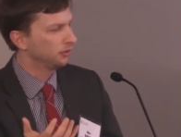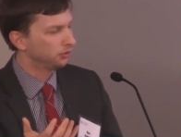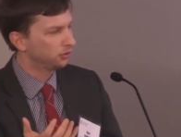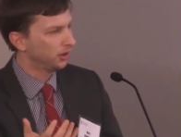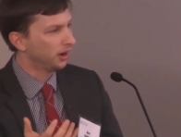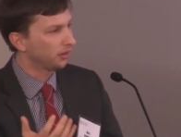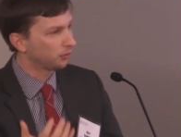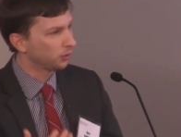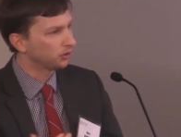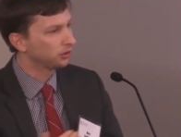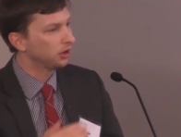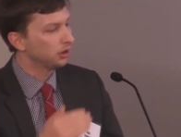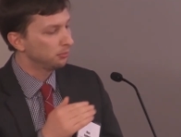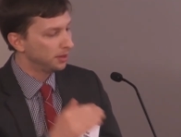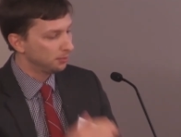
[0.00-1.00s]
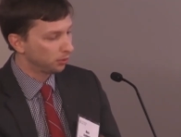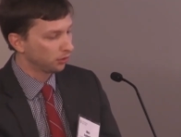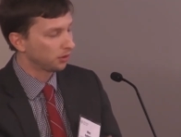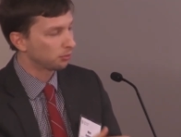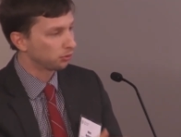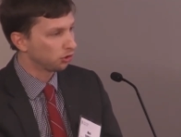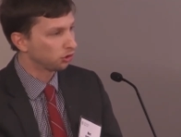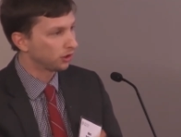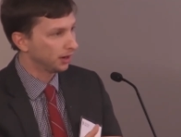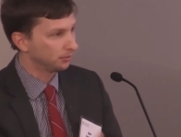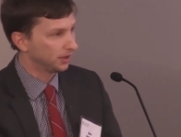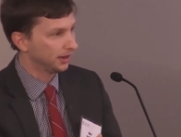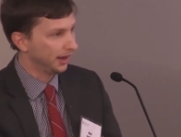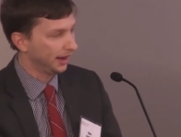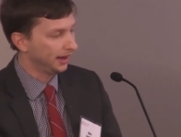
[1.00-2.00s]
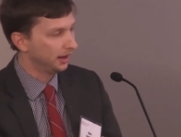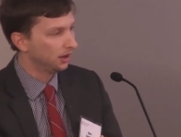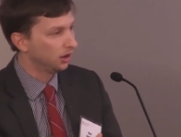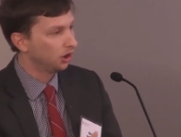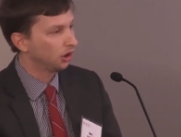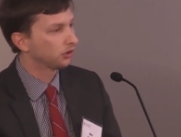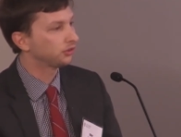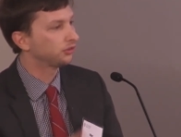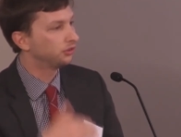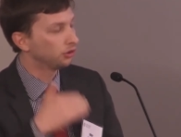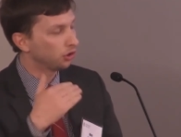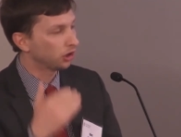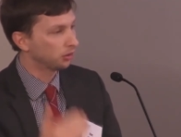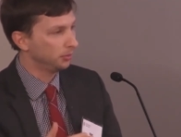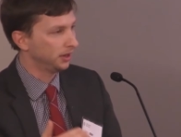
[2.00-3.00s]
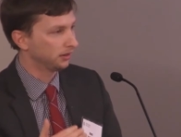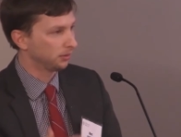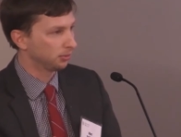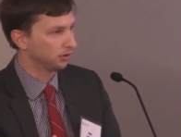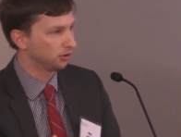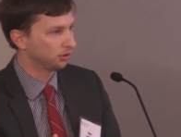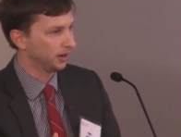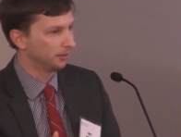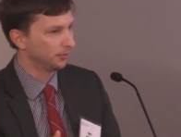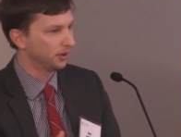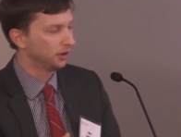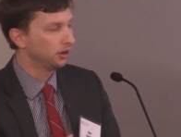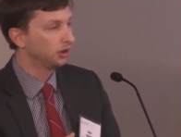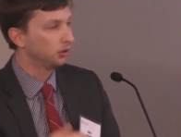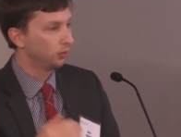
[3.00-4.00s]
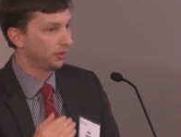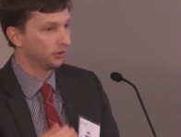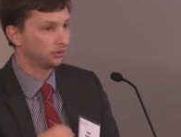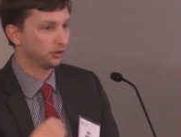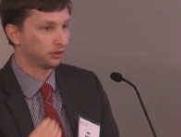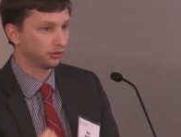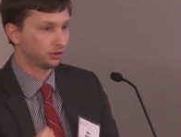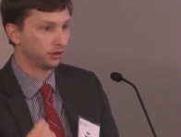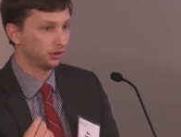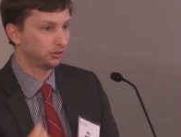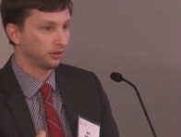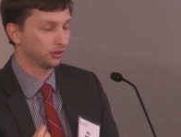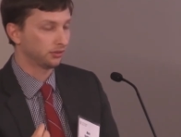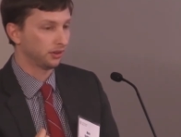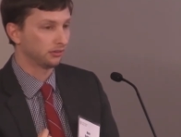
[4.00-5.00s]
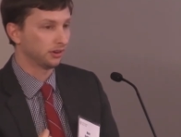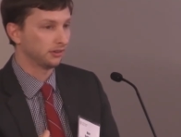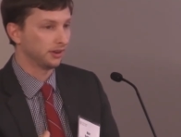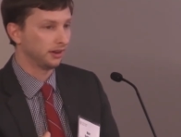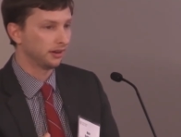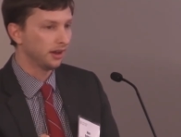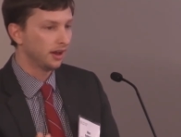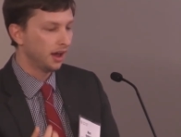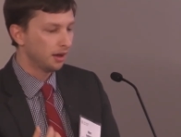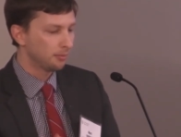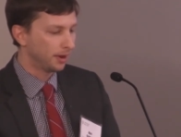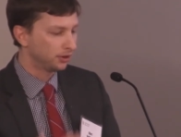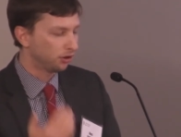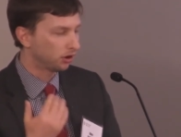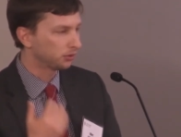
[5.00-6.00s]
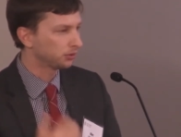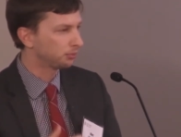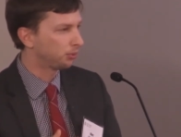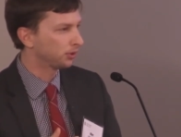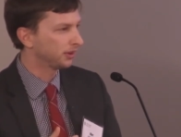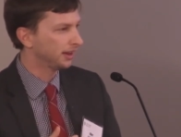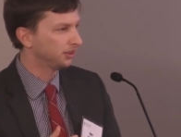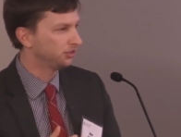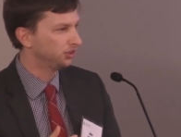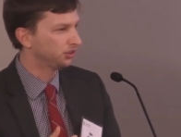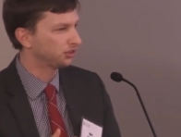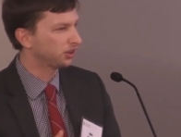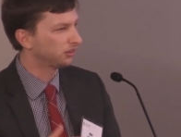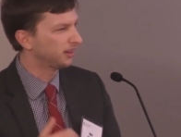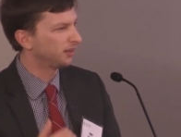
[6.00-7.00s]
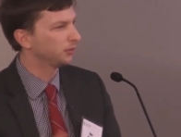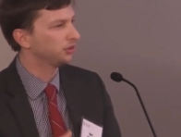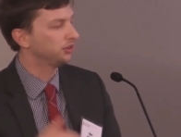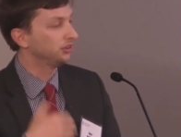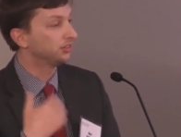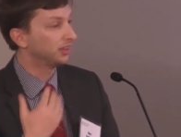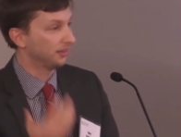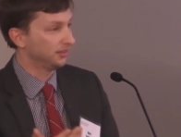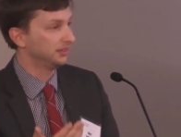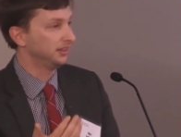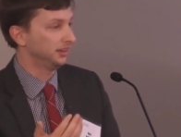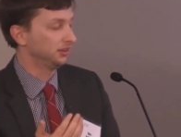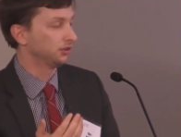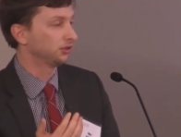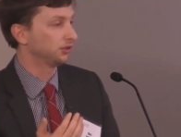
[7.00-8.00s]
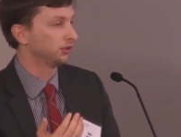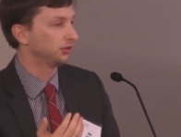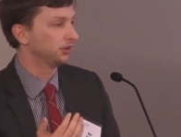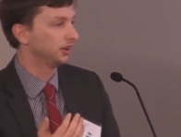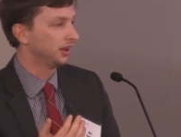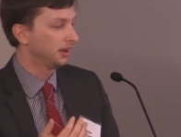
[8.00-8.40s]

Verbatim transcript: In other words, people in the program today are still going to be in the program when the Social Security Trust Fund runs out. My daughter was born last year. It's going to run out when she's 17 years old.